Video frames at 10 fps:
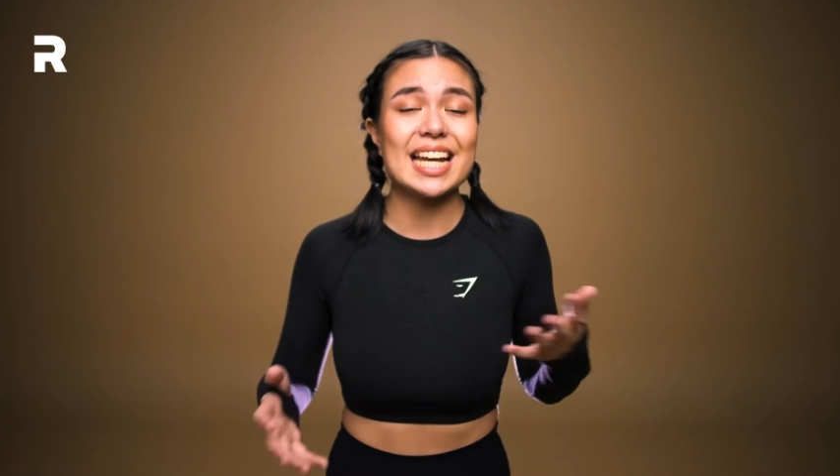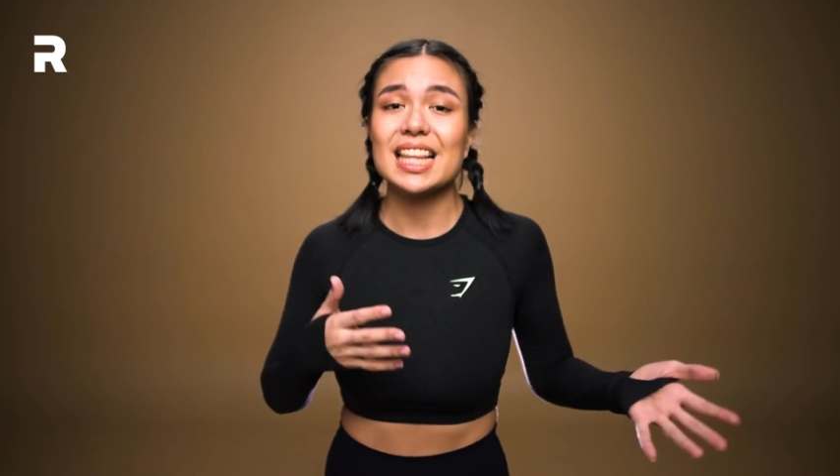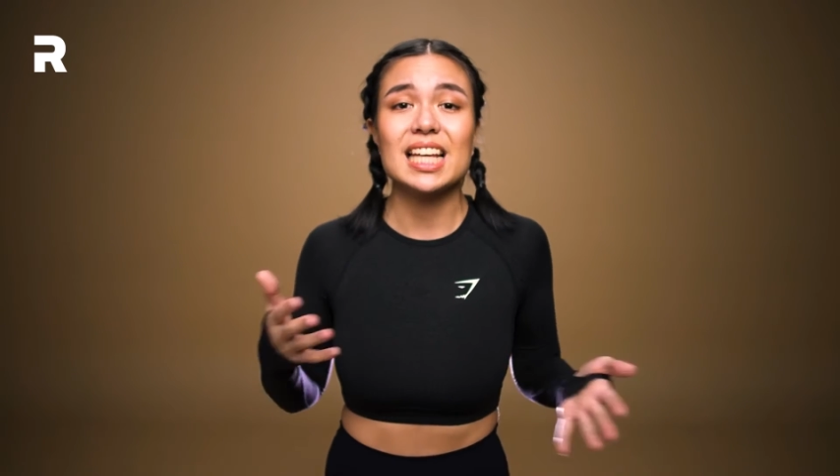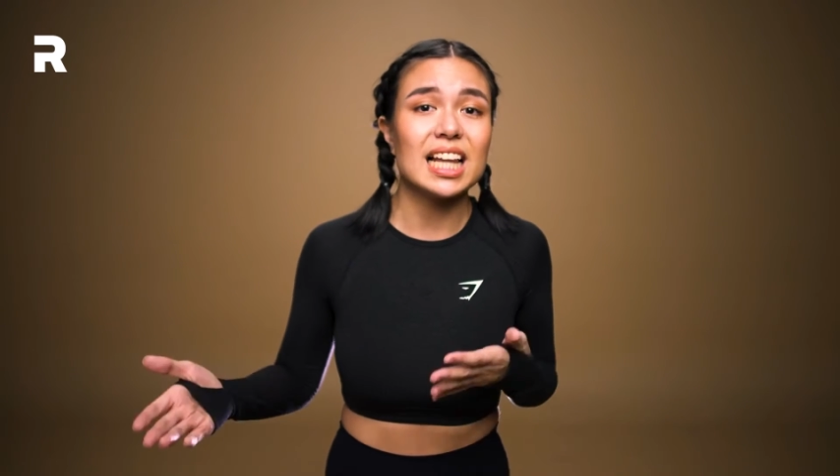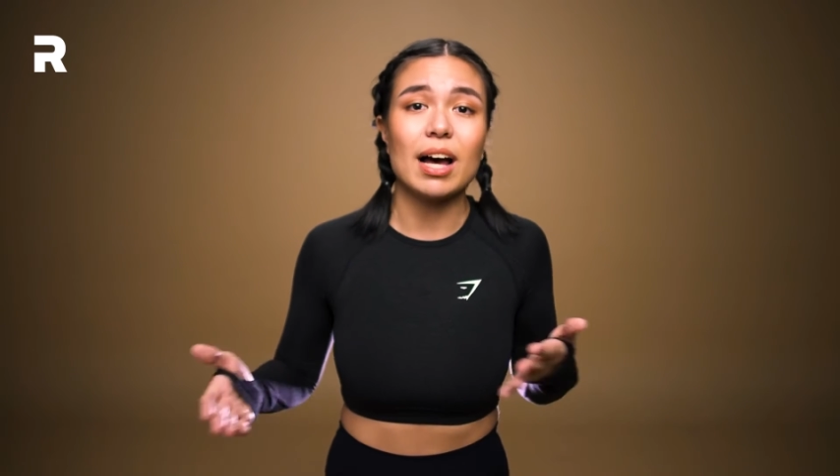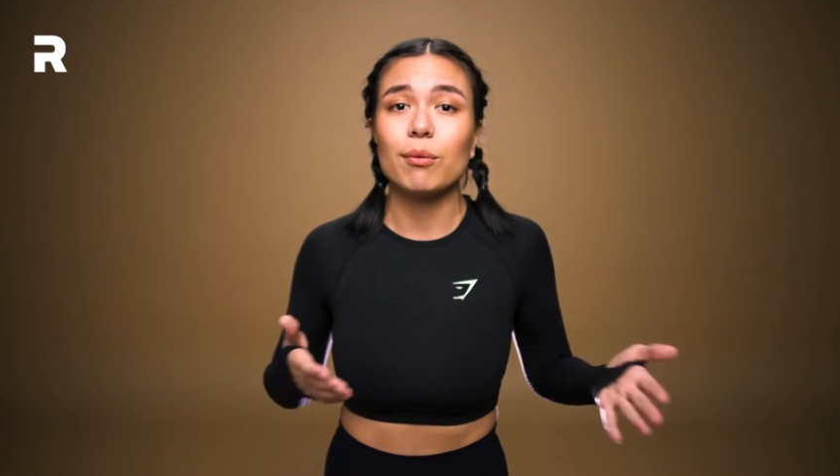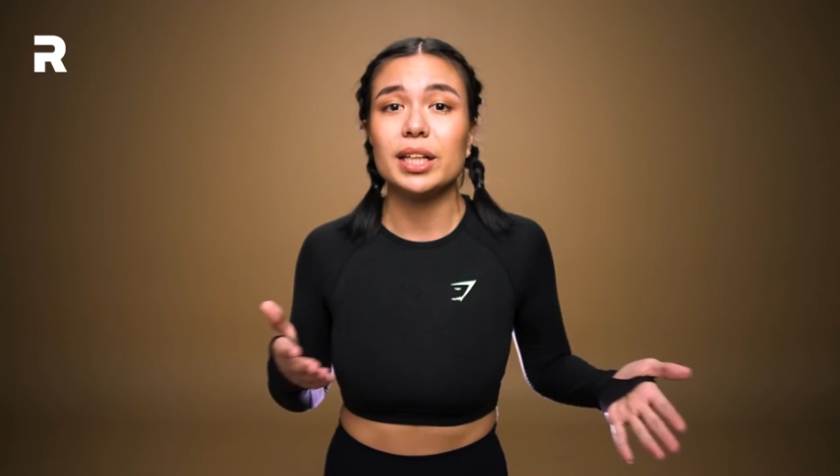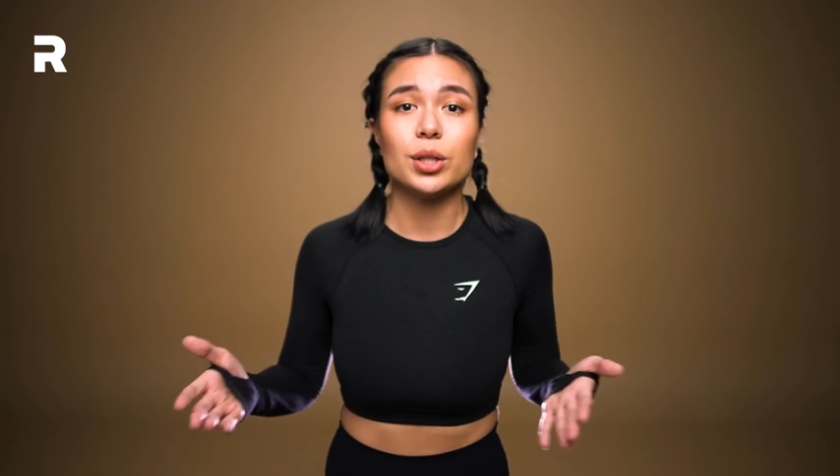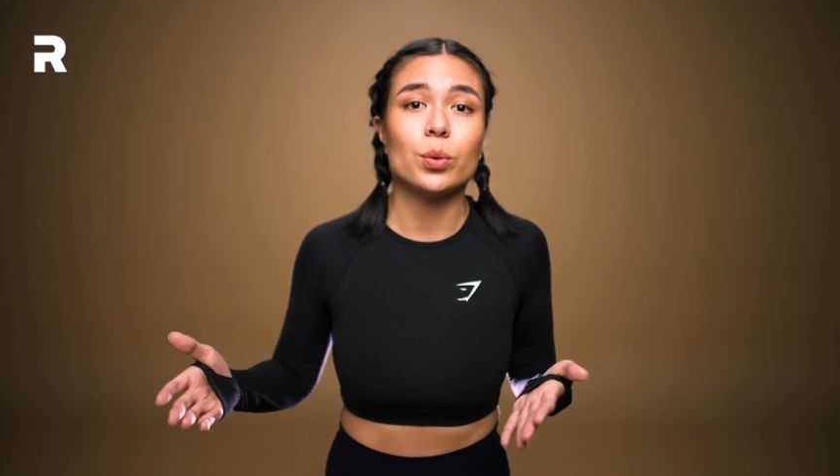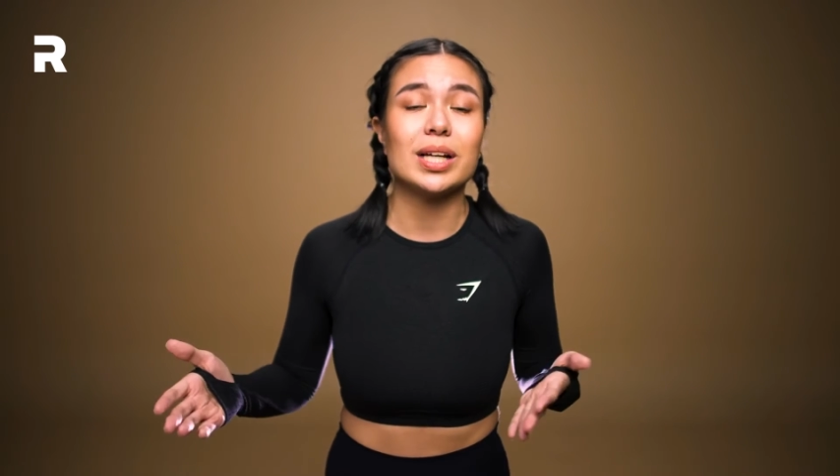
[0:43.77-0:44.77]
anything that
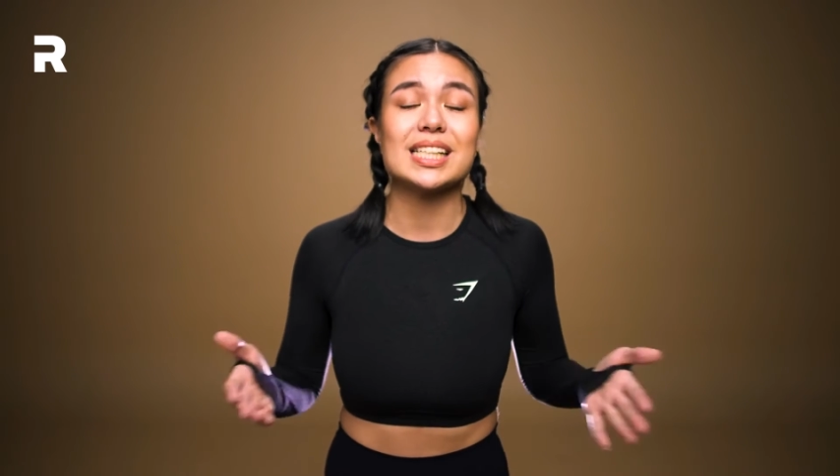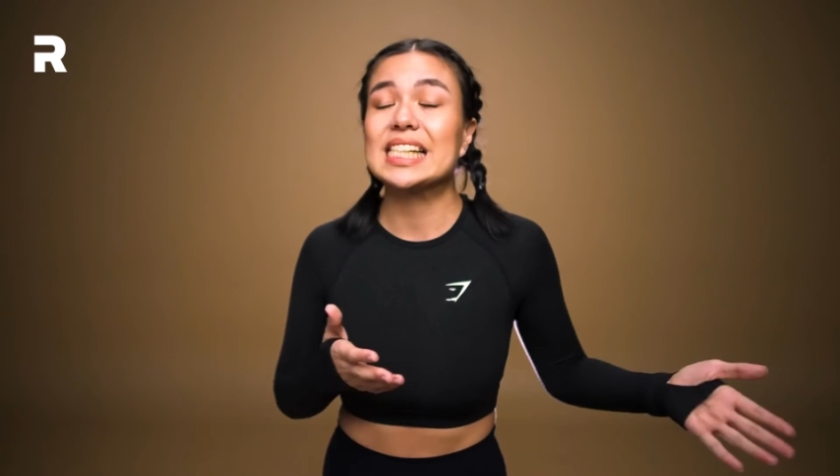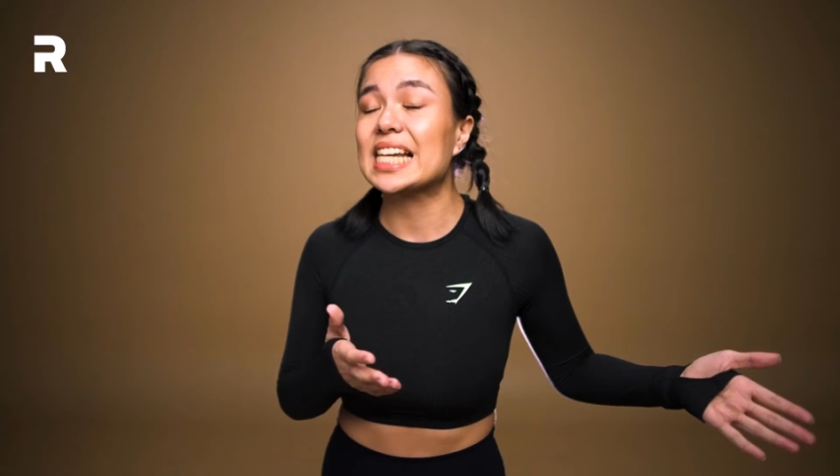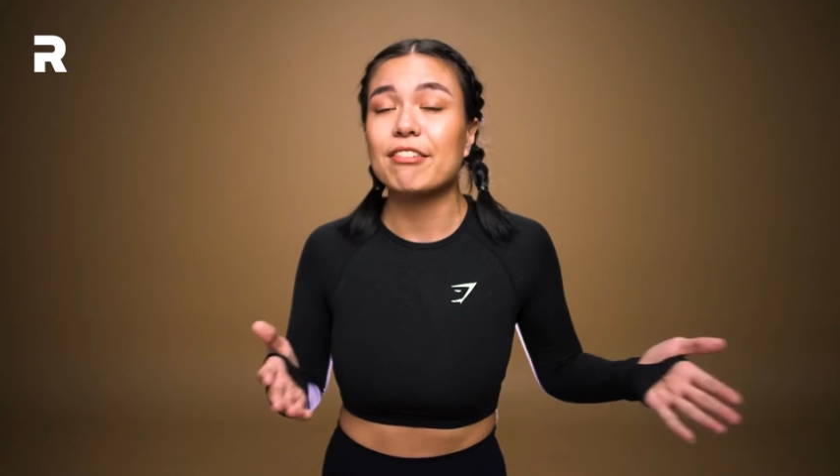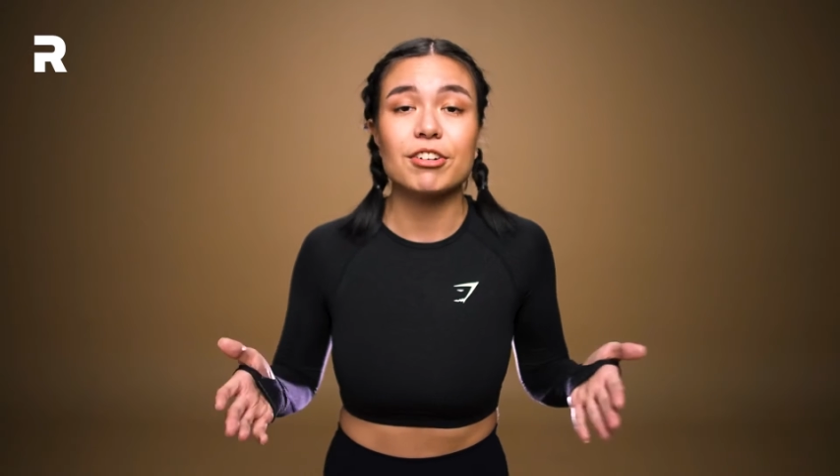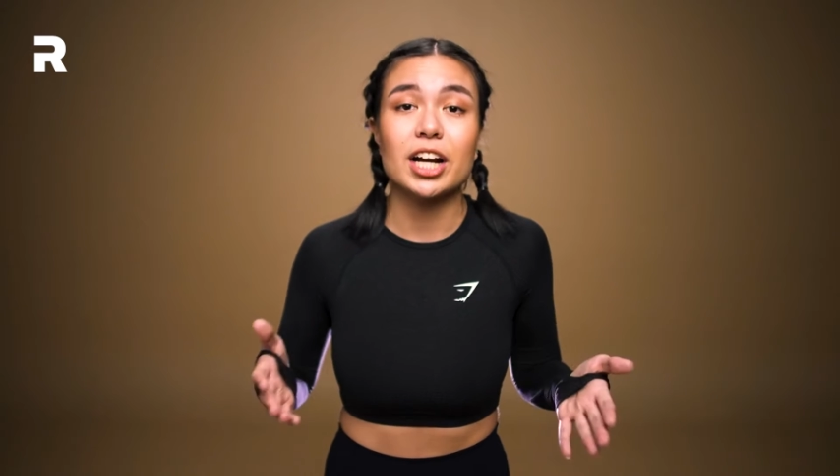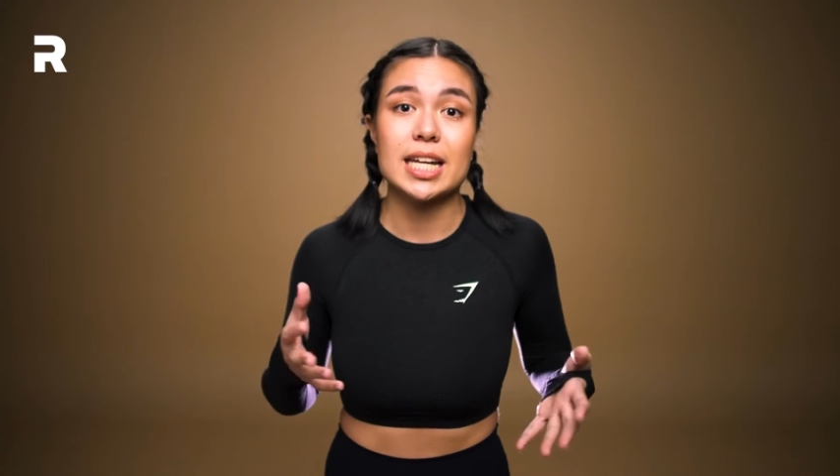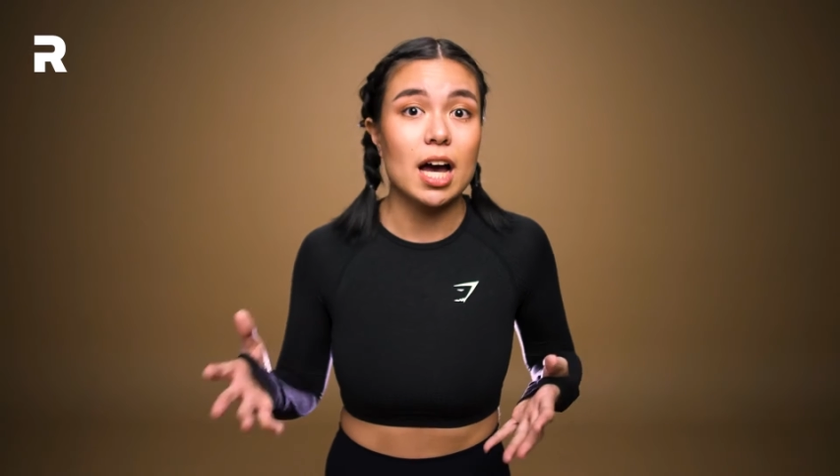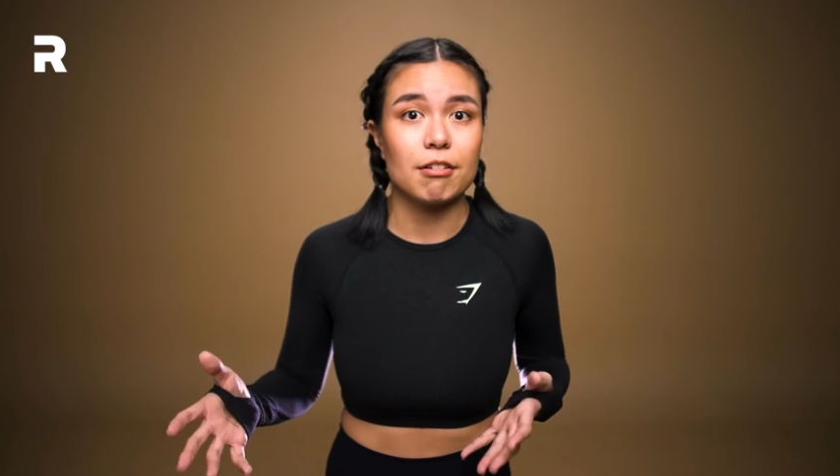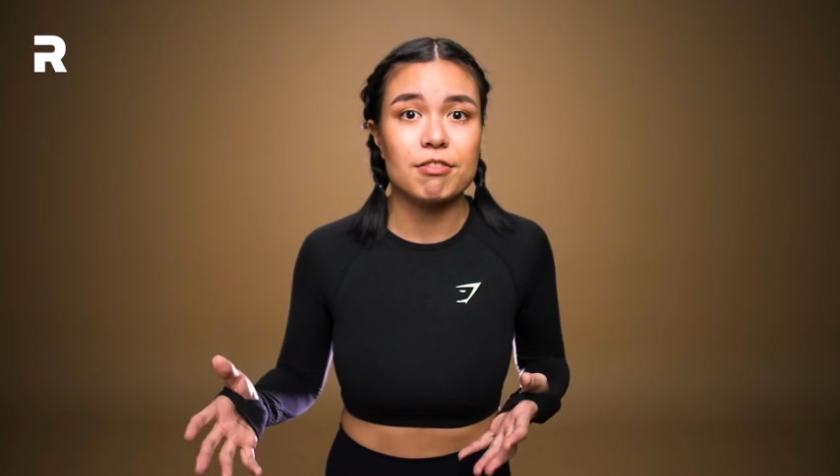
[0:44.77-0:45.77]
we do is never
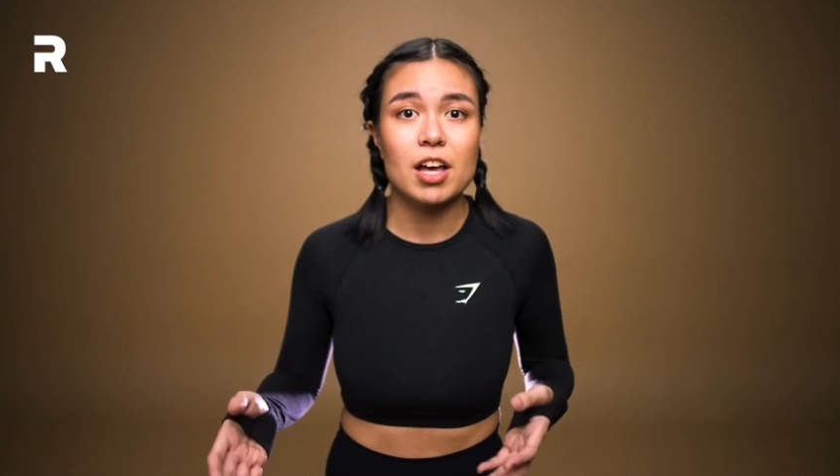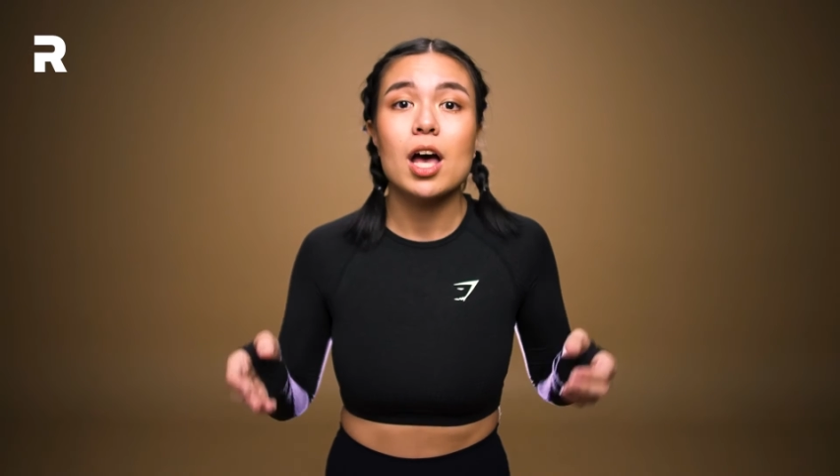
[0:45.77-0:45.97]
enough